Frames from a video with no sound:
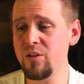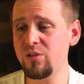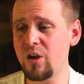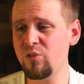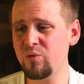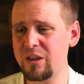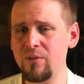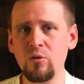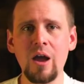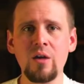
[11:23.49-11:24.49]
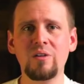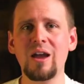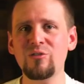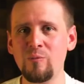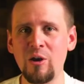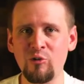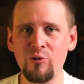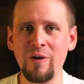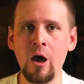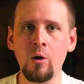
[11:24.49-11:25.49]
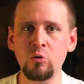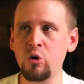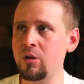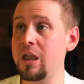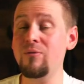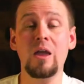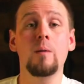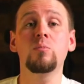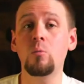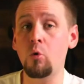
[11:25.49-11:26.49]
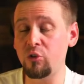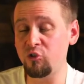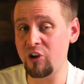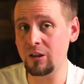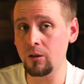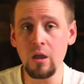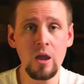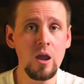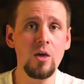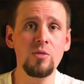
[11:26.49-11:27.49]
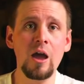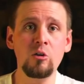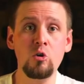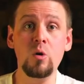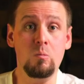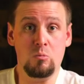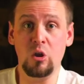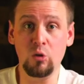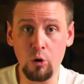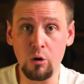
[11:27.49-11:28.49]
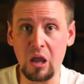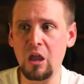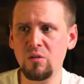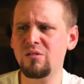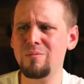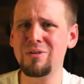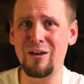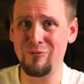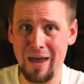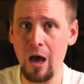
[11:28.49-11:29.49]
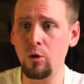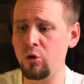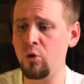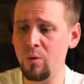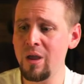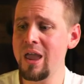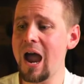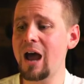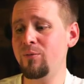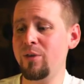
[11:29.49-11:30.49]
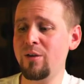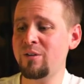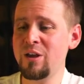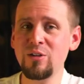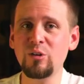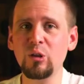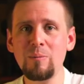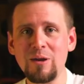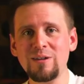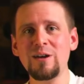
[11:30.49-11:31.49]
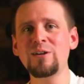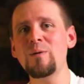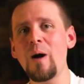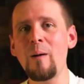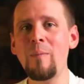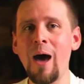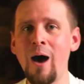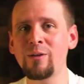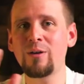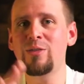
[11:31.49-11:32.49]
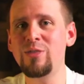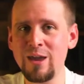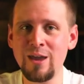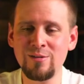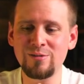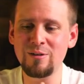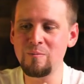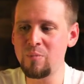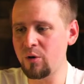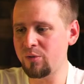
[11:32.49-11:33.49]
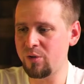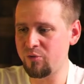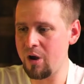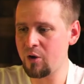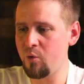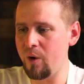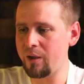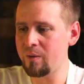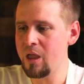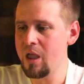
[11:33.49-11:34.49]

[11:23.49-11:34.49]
So I just want to give you guys an extra measure of how you can even help support the channel and that you can, can learn and get something of value out of this. So let me tell you about these bonuses right quick.